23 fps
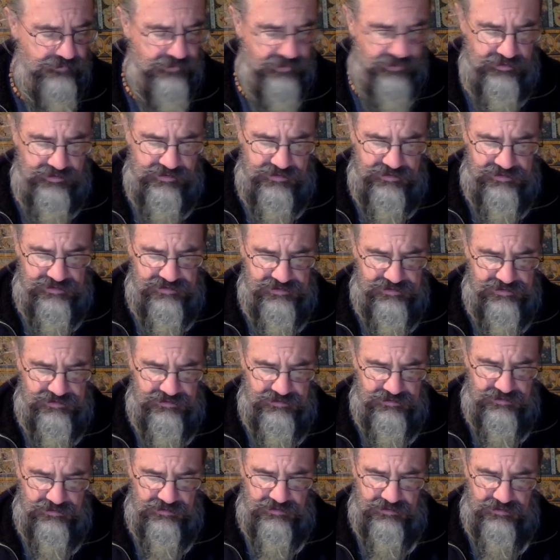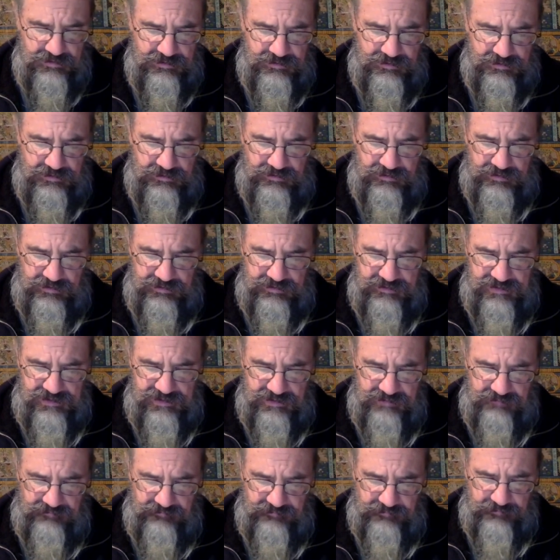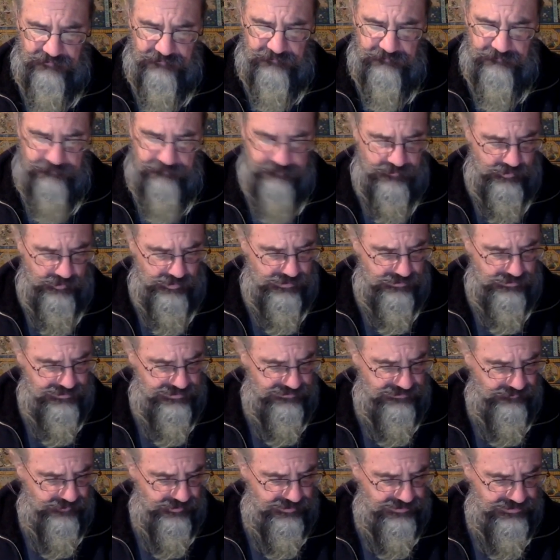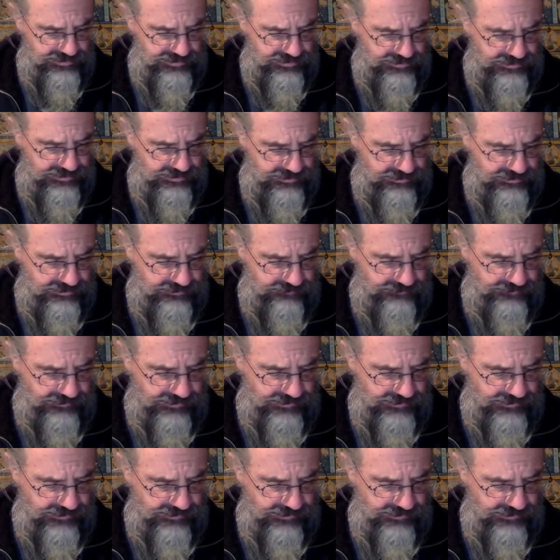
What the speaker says: goodness, in sattva. What's the Sanskrit?